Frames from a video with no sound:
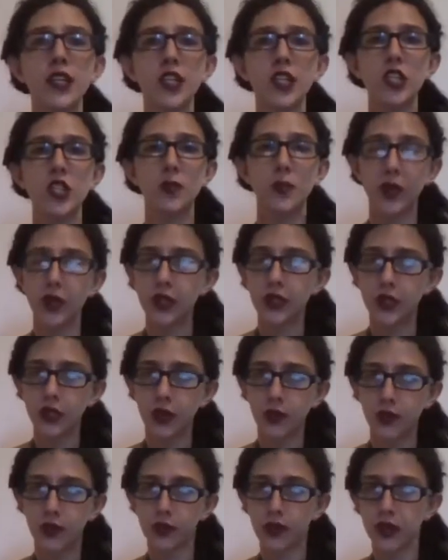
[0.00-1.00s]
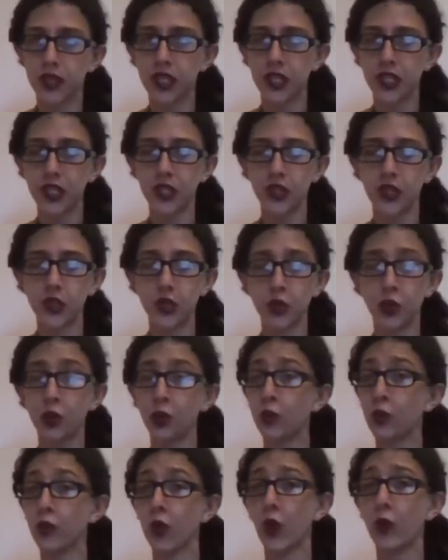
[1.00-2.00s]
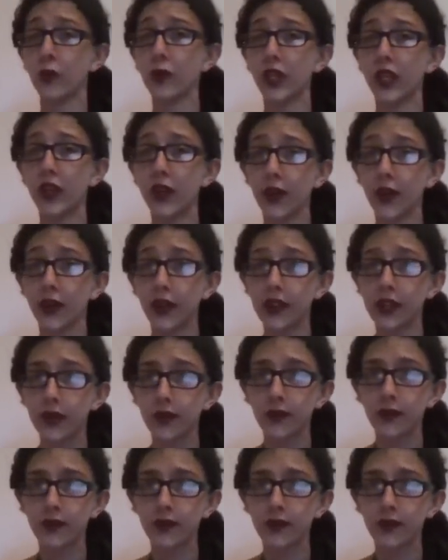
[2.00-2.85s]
spirits are free to roam the earth.